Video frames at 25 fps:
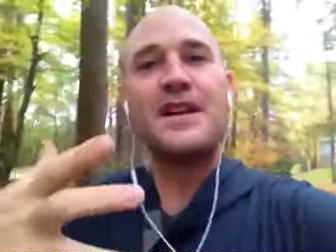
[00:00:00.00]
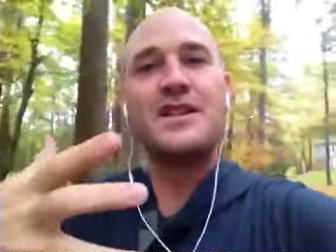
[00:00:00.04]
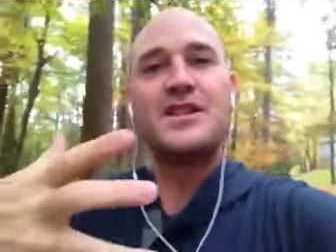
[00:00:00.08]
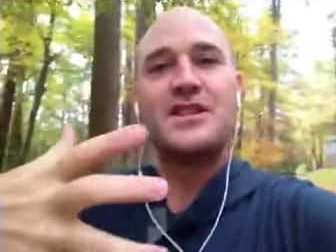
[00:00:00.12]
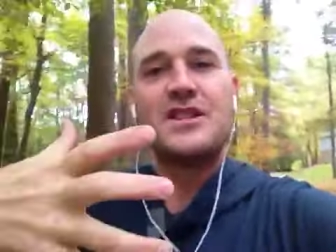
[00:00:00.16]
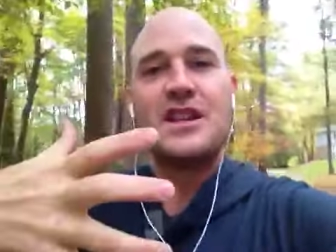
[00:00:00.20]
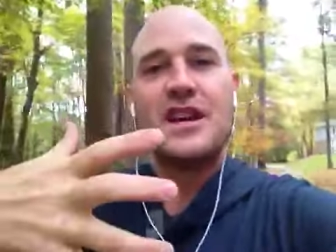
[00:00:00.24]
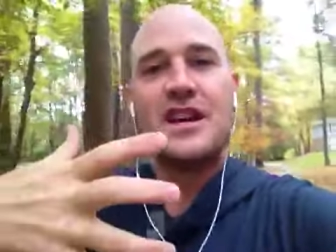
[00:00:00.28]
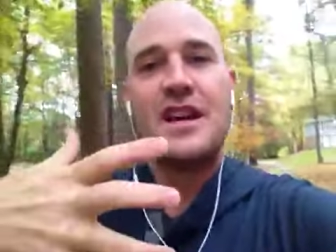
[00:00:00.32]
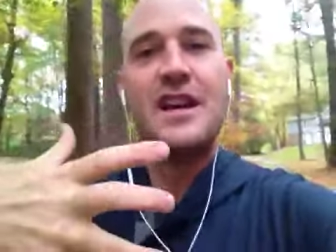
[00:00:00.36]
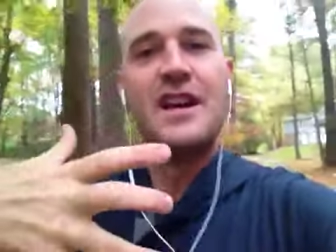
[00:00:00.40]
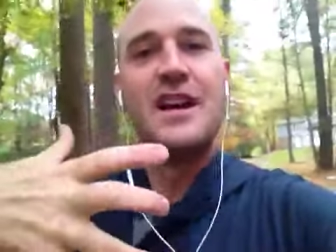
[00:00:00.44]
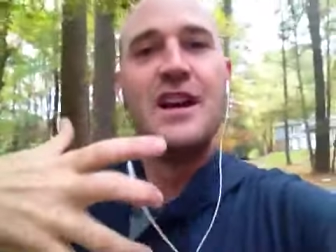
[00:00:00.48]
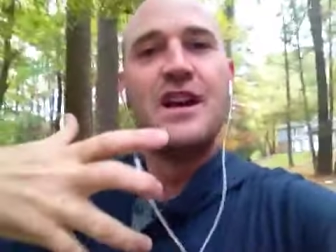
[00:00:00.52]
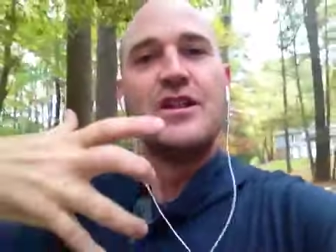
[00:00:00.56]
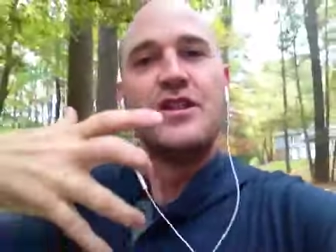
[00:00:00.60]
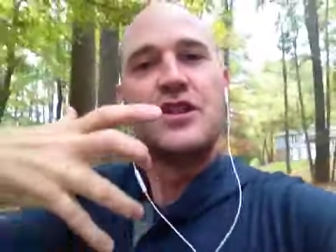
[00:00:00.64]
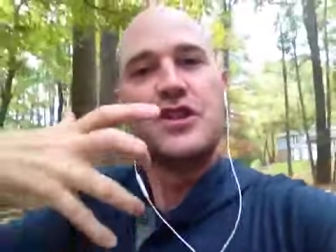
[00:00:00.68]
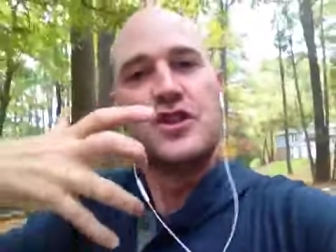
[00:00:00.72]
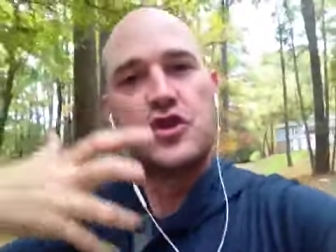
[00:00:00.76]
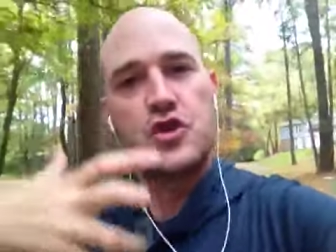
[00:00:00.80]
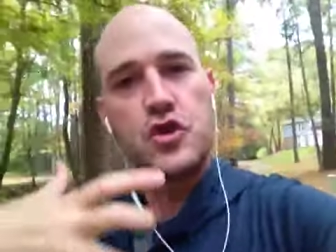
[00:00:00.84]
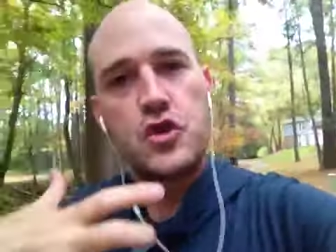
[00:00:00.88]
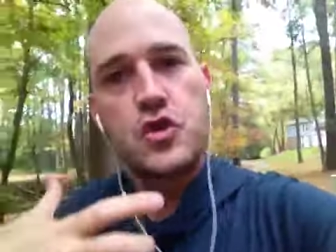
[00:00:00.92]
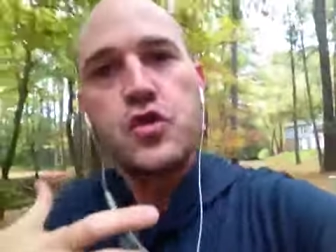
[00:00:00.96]
it's the,
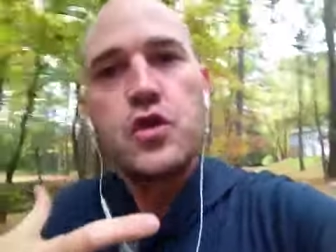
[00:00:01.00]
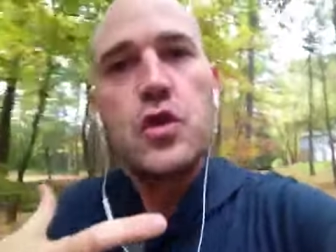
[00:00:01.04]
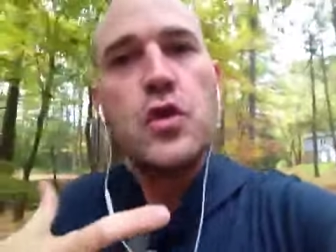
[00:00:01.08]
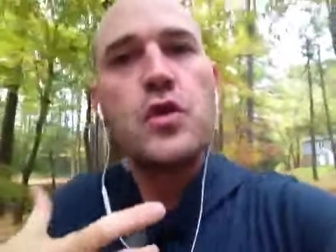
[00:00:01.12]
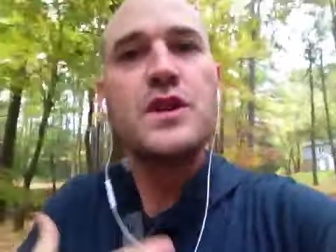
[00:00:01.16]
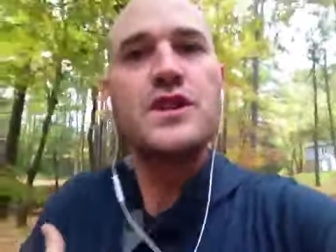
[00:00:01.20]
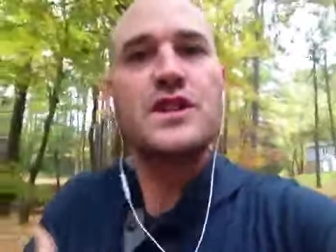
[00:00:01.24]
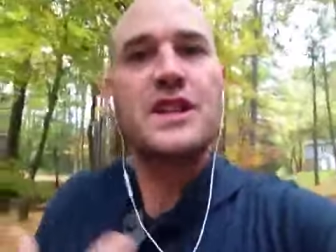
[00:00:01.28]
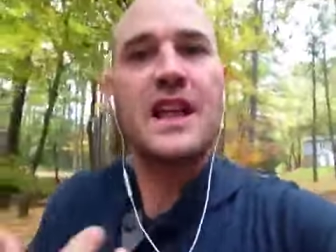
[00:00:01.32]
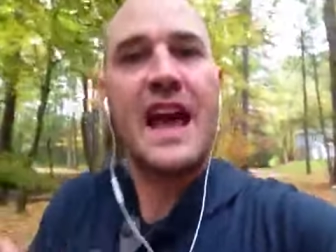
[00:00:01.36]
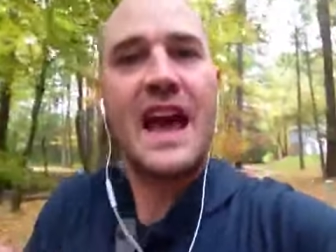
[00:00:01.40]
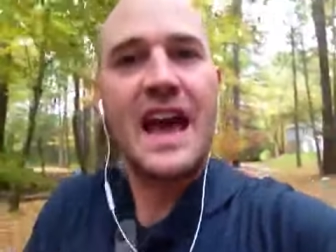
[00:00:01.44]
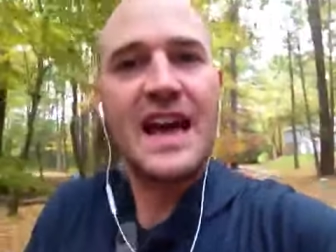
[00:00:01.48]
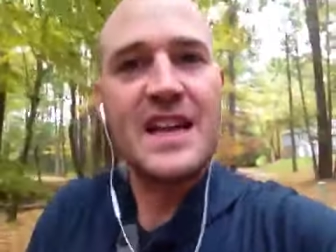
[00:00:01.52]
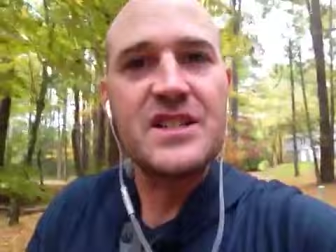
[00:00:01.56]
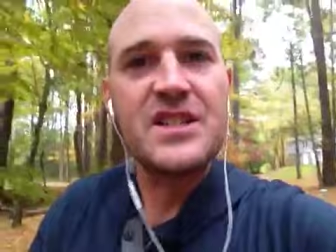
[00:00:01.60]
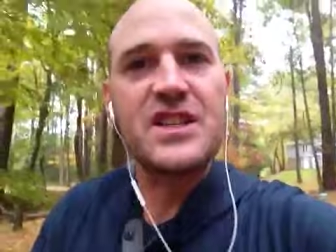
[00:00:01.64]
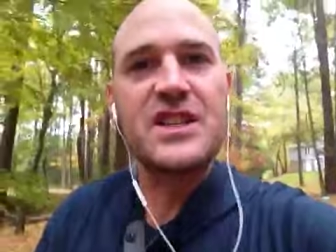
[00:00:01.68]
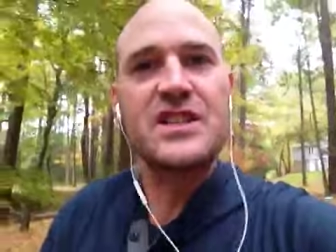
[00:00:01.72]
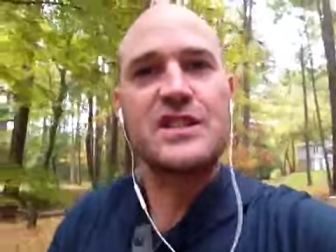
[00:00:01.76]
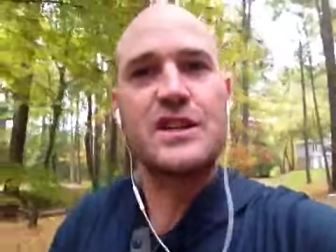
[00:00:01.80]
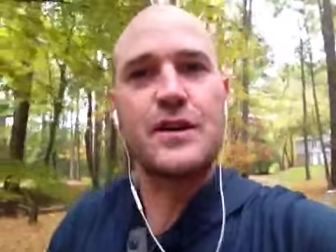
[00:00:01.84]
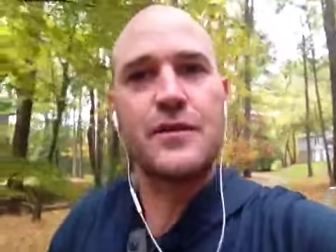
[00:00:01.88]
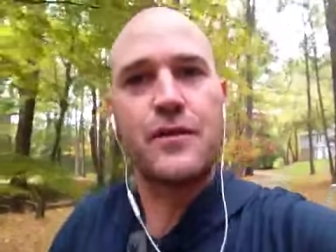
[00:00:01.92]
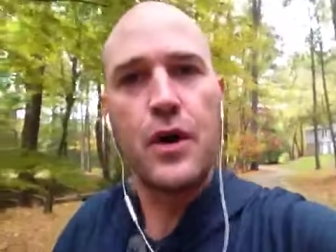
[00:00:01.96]
the truest
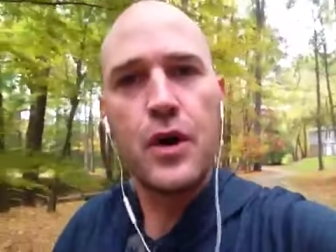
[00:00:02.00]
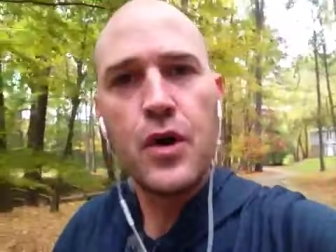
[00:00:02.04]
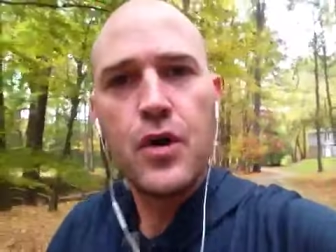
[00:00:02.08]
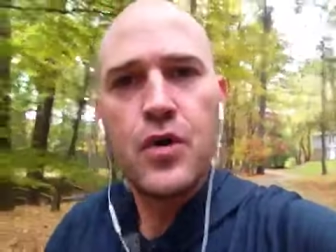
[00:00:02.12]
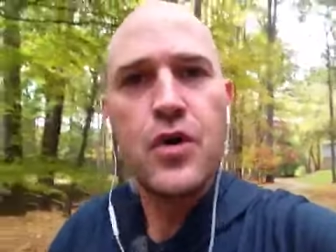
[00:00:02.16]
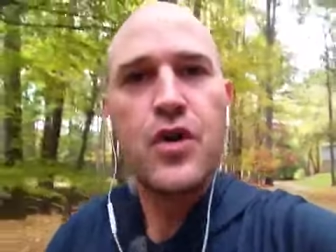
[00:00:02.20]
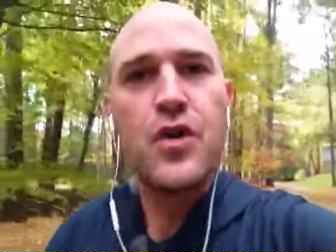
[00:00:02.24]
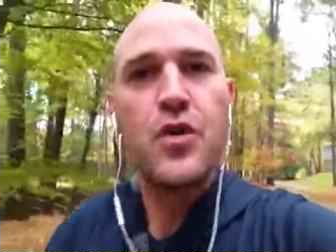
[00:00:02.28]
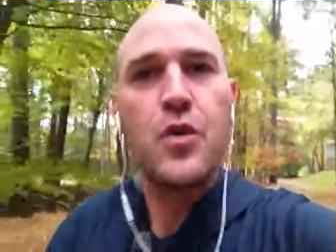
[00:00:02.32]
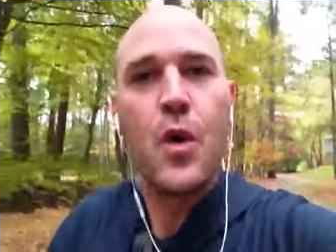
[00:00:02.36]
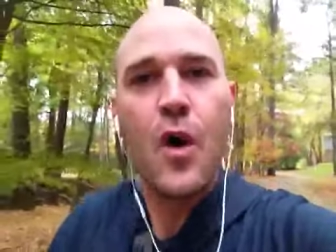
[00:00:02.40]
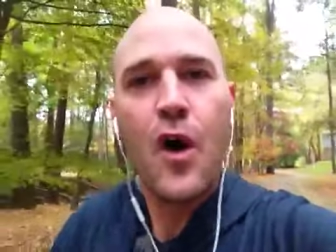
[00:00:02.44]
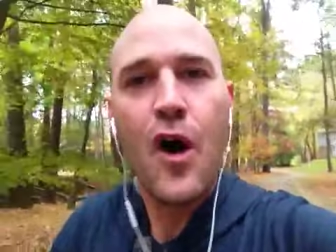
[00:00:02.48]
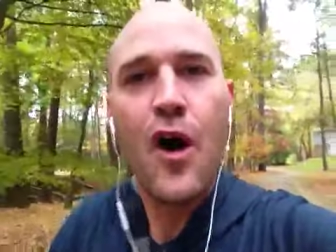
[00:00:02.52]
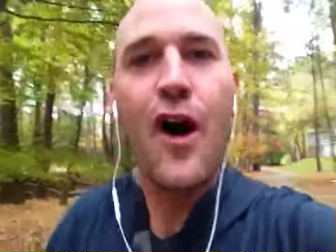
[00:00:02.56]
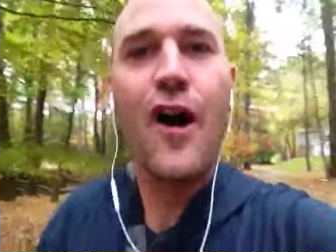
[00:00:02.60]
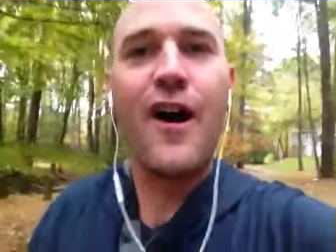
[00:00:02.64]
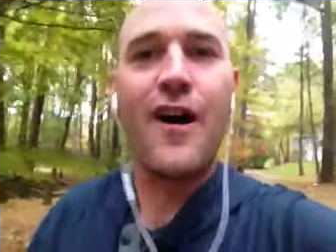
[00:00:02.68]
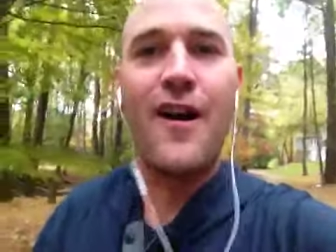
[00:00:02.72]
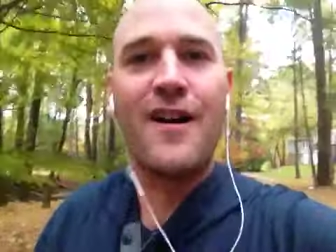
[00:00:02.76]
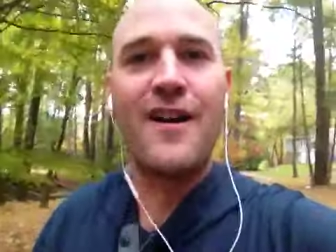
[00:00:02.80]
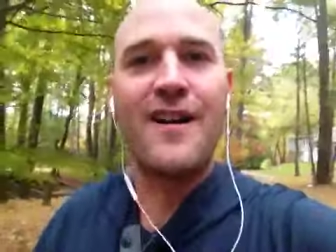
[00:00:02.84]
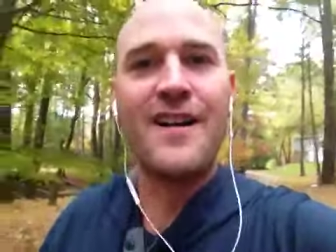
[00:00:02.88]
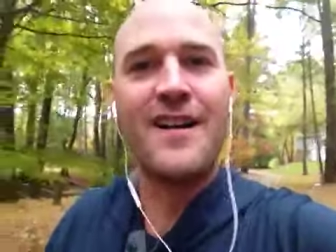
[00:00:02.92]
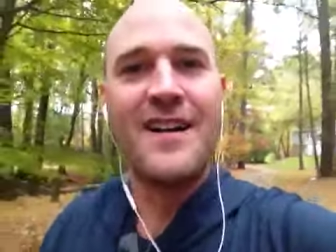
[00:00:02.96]
essence of who you
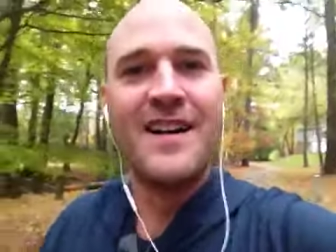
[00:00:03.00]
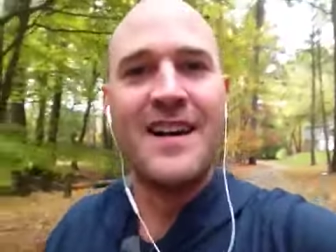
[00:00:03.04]
are.